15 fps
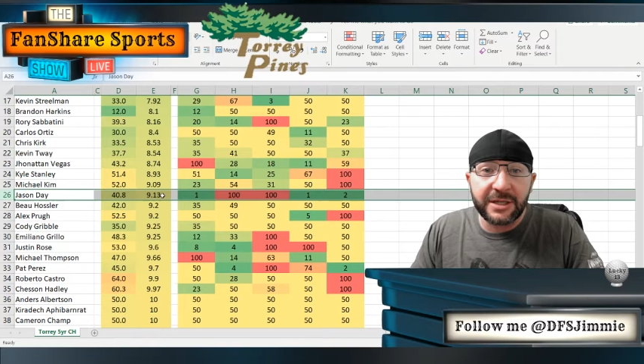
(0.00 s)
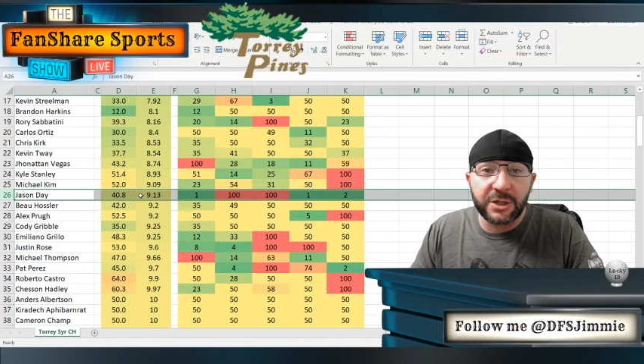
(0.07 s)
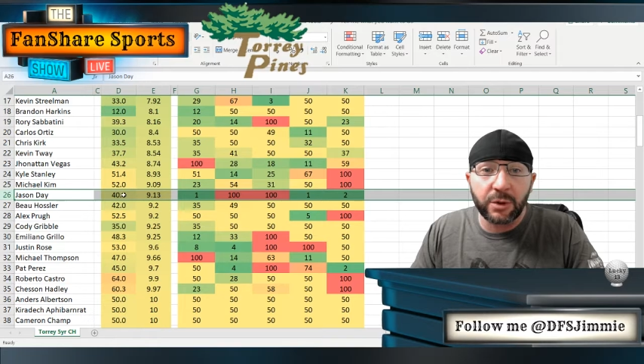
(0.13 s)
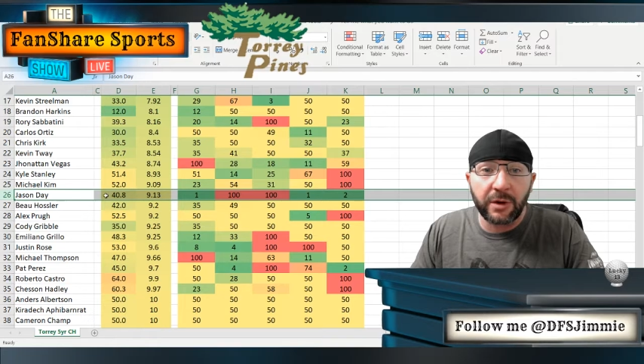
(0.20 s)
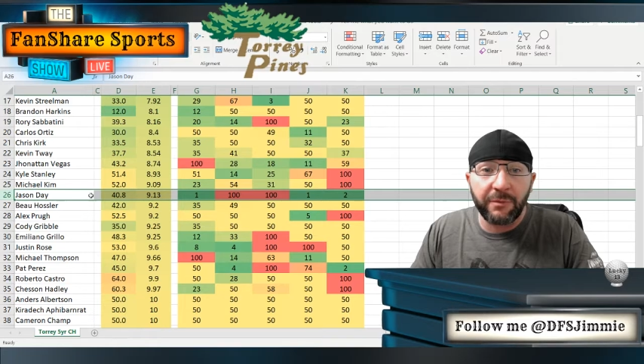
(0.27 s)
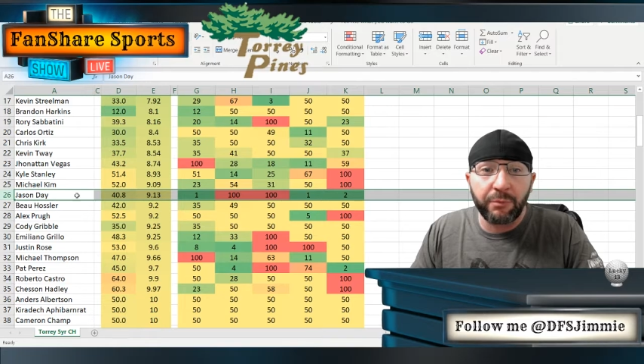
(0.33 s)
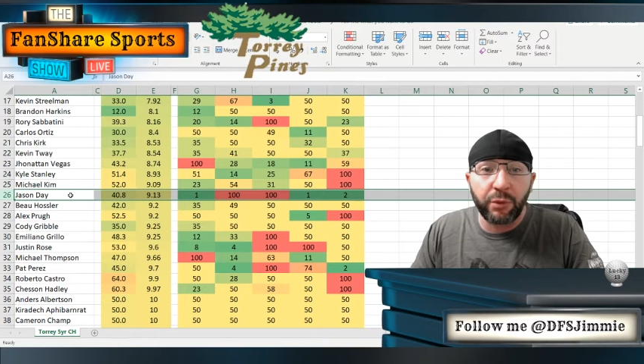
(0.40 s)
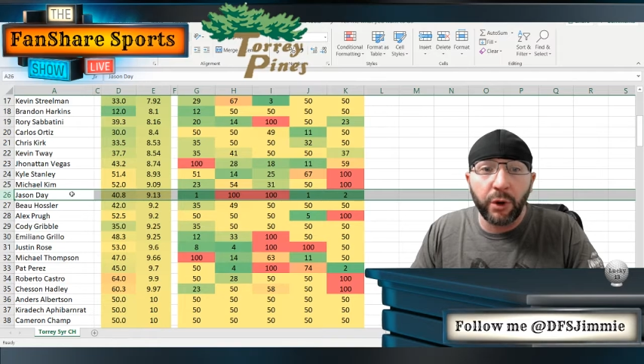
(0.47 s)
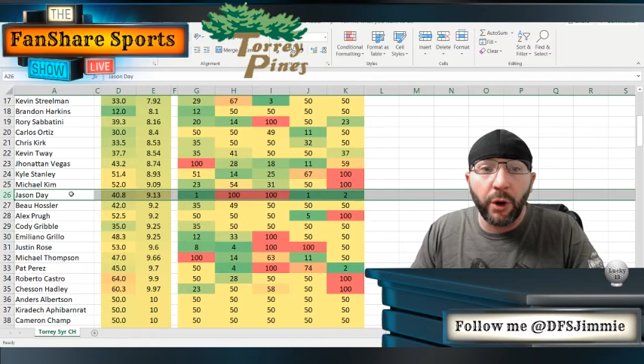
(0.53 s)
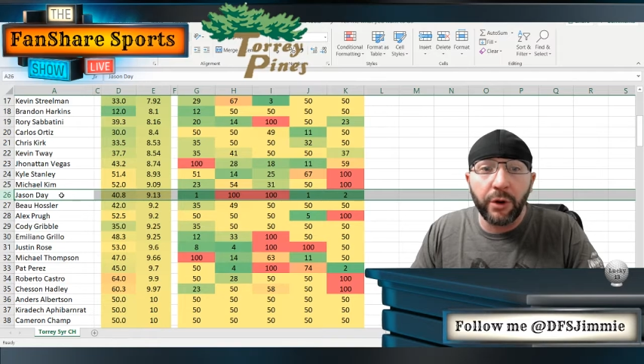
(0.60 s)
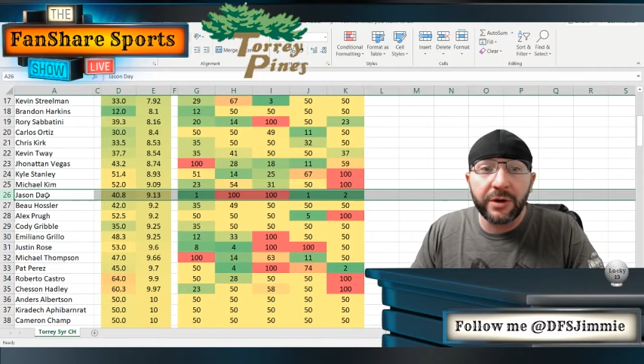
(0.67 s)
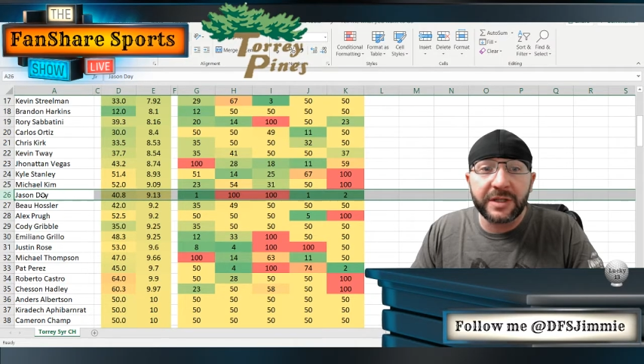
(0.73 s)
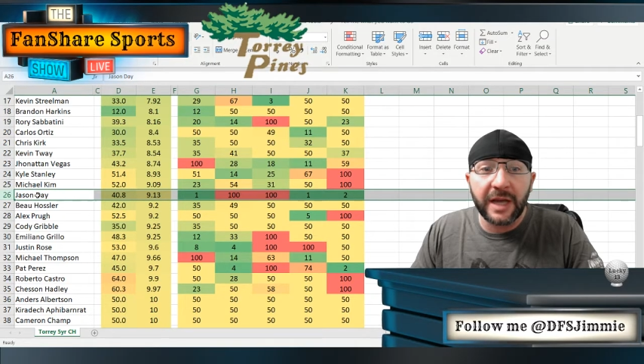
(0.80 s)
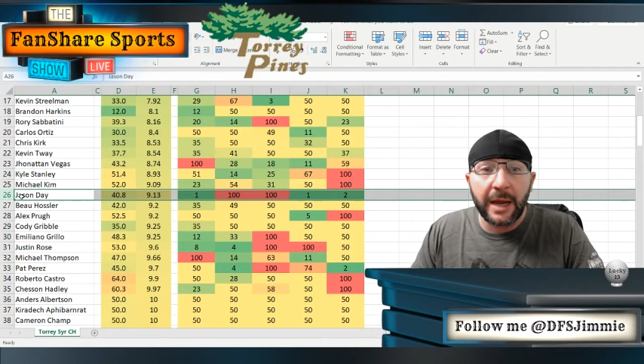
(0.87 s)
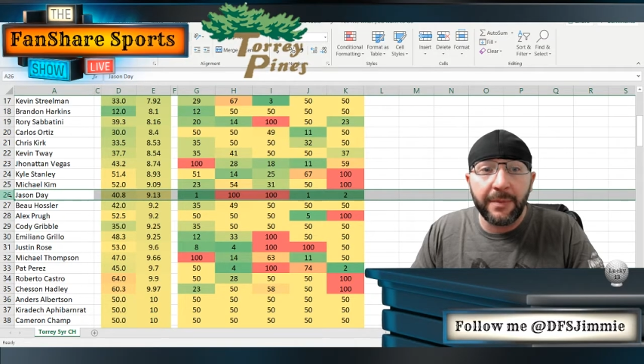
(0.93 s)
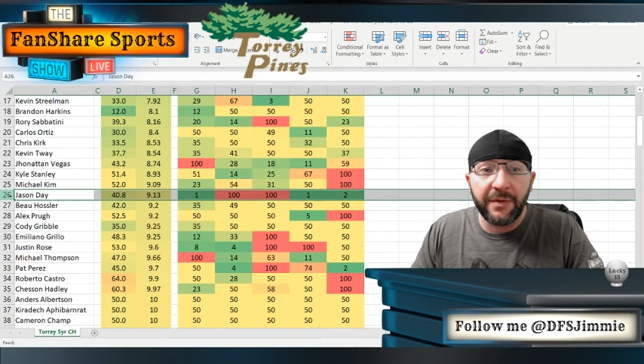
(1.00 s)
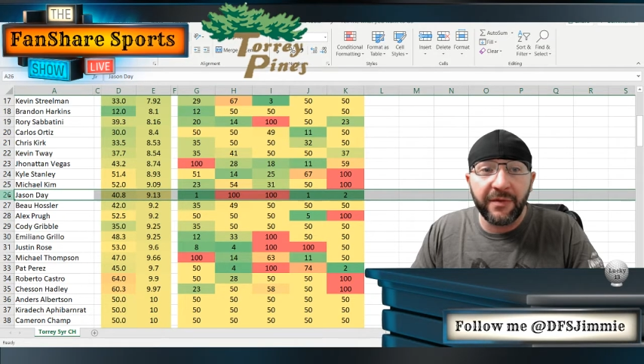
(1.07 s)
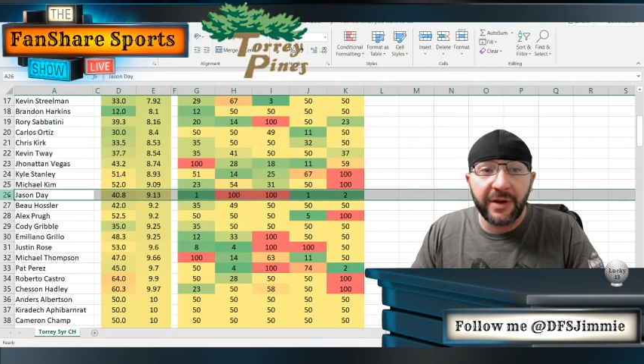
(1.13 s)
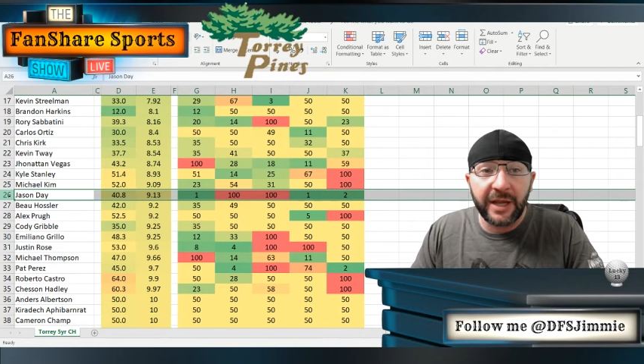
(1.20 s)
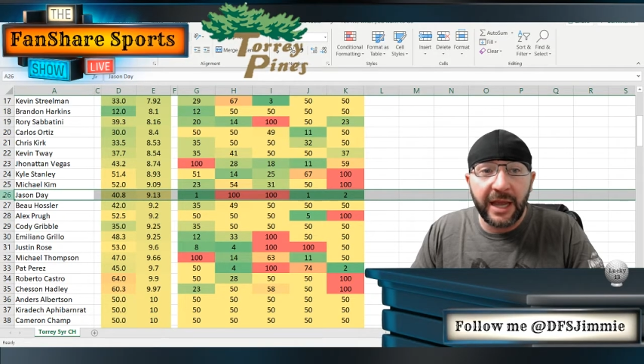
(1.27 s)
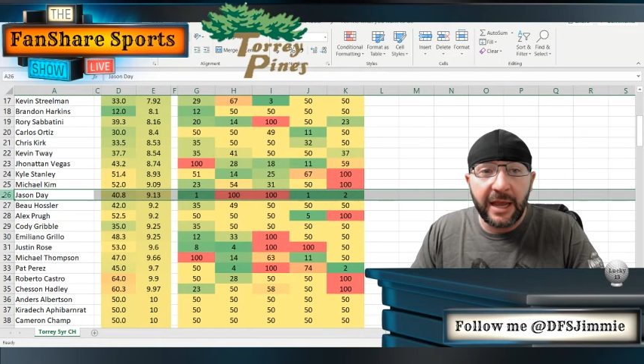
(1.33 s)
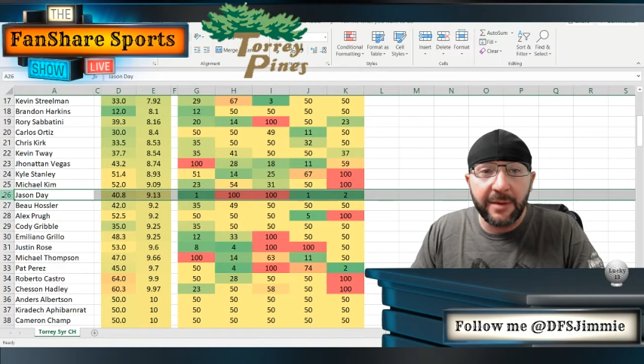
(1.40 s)
sort of prototype of
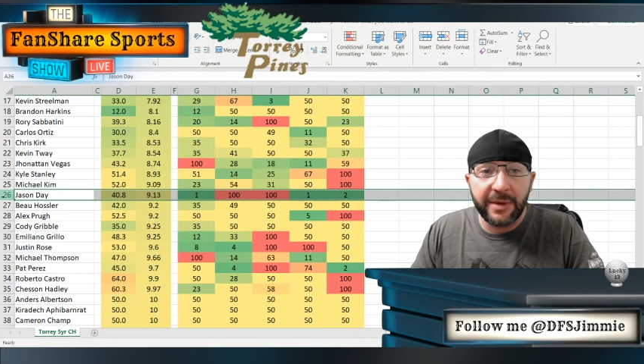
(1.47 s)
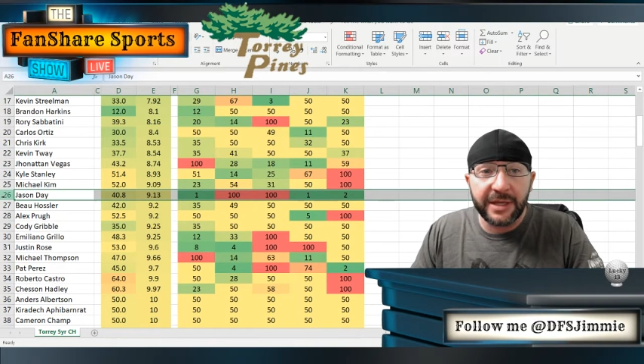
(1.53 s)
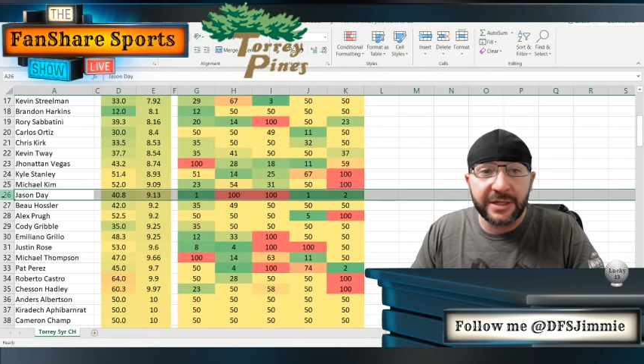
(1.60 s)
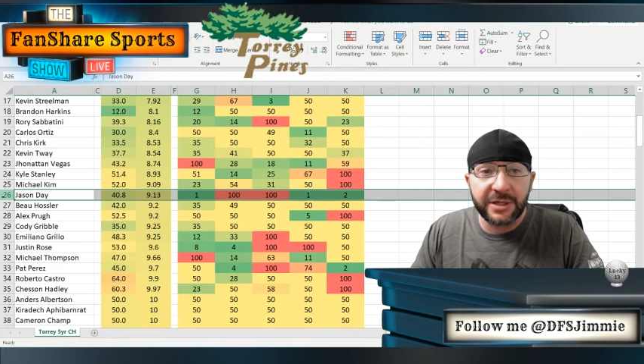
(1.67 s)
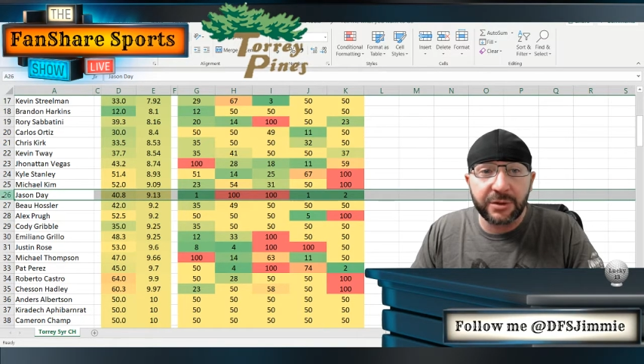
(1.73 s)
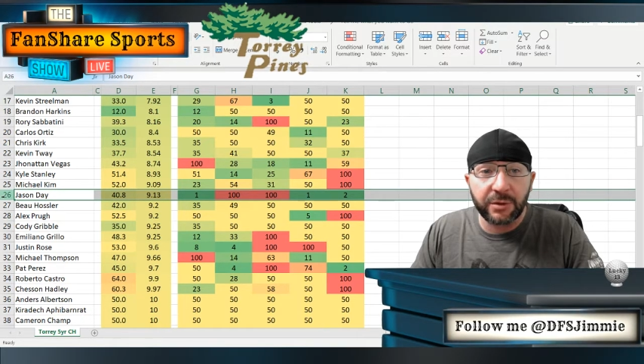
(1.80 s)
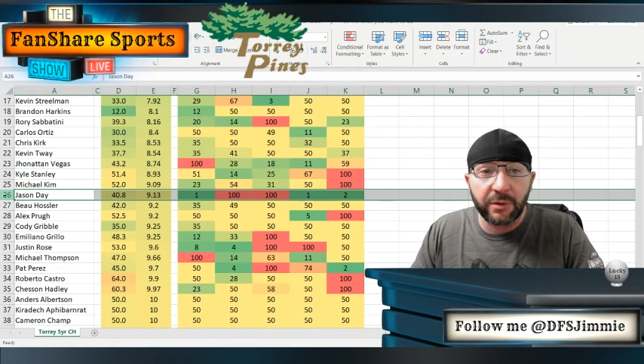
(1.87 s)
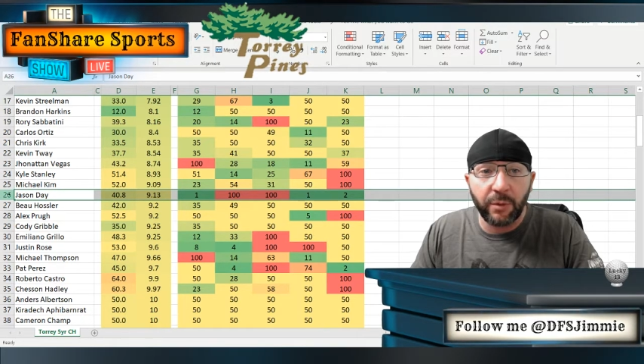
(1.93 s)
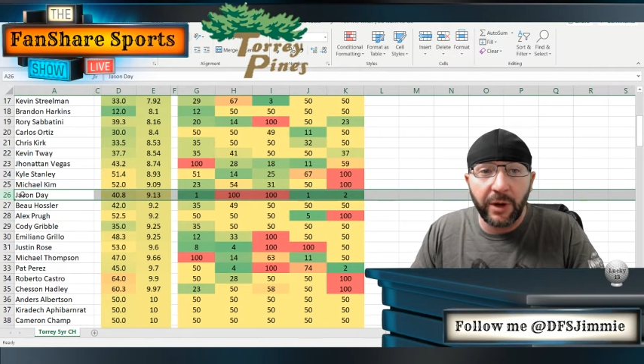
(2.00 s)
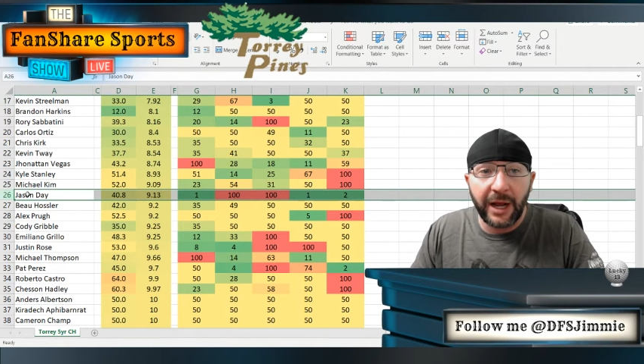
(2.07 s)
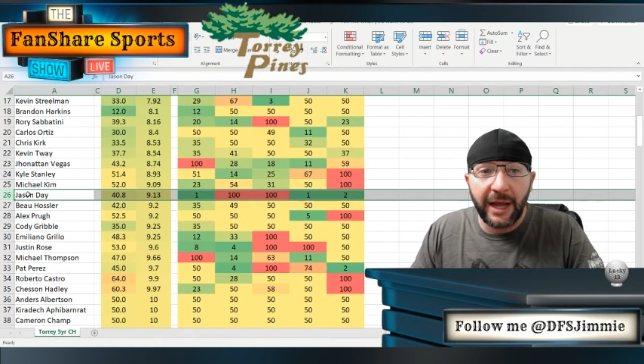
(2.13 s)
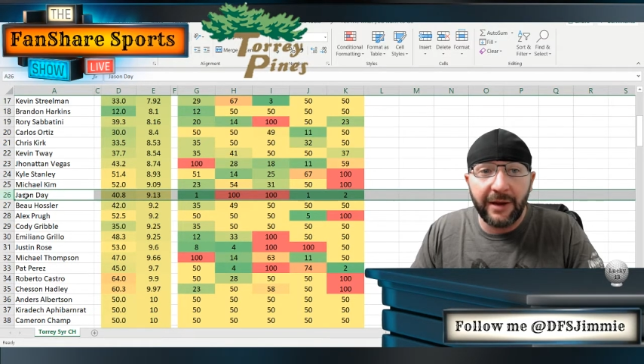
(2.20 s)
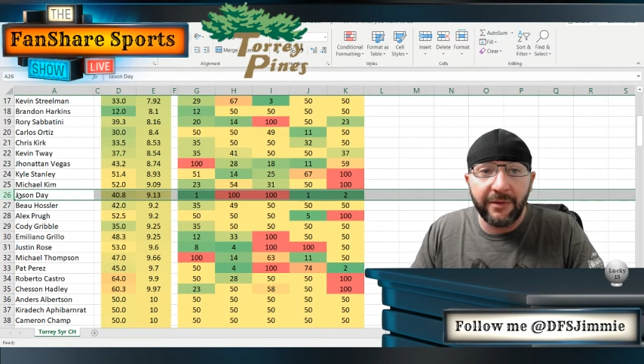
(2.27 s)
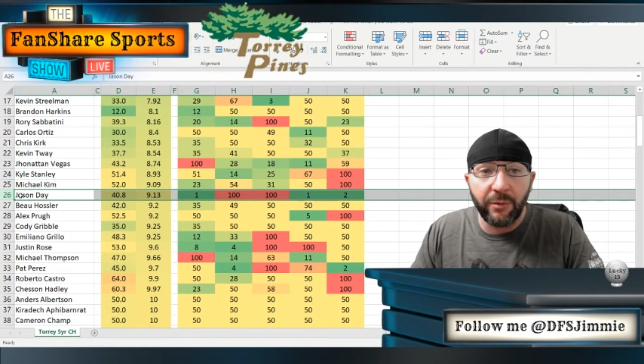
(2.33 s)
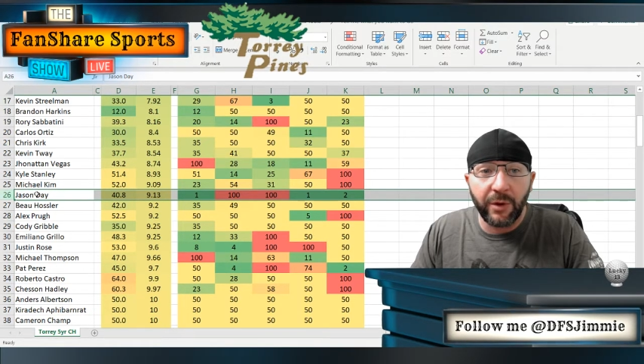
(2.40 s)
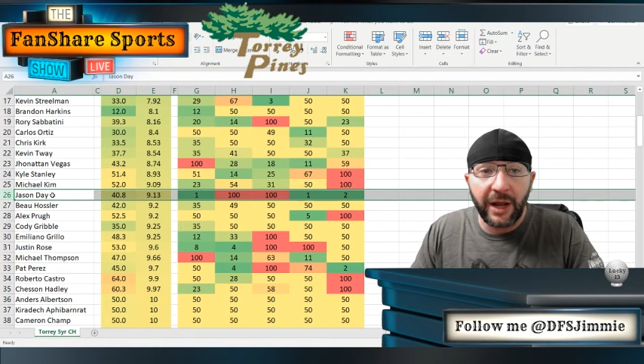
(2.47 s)
a game is sort of what I